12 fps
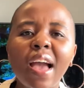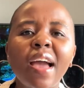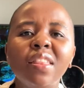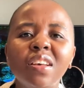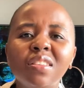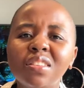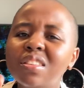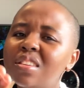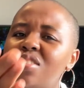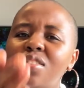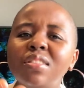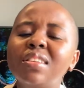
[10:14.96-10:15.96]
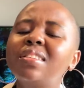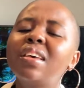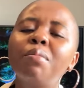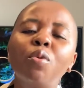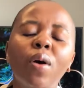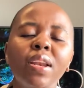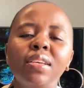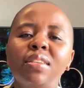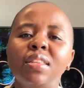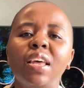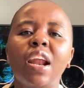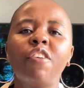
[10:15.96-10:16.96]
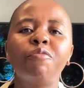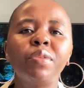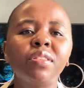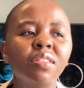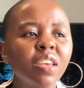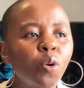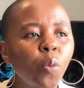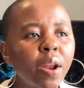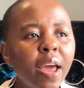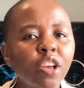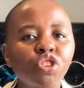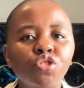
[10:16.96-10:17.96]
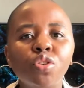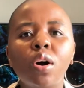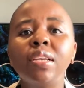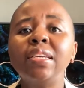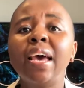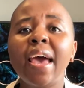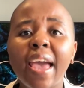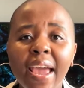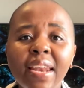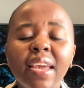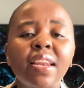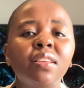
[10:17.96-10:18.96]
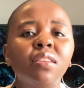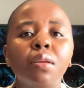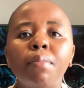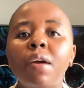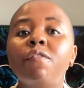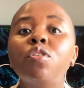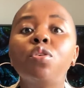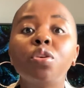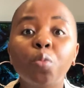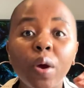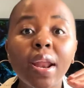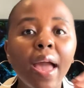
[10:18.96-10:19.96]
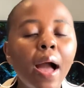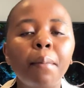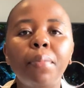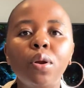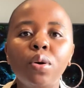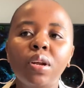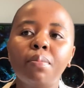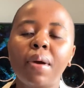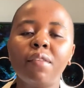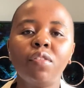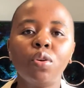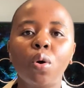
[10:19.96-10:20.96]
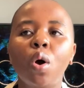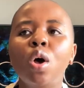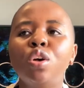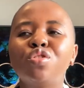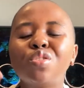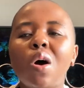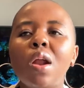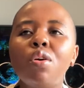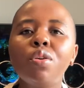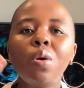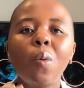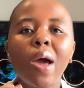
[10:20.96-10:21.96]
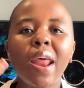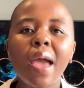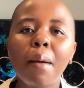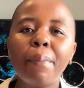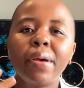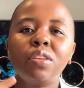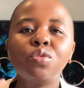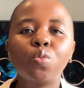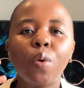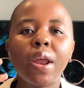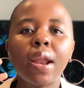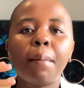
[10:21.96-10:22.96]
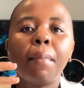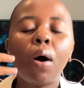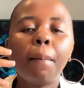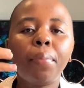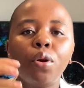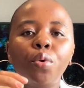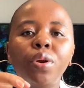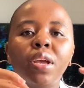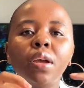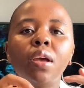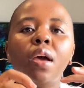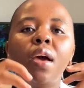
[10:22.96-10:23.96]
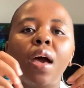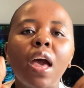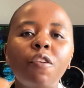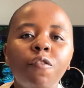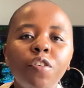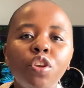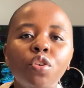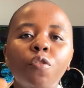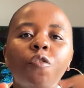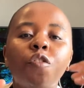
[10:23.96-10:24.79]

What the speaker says: this is not the same quality that I've been seeing when I shot and edited my video and when I uploaded my video. So I don't know what happens when I'm uploading a video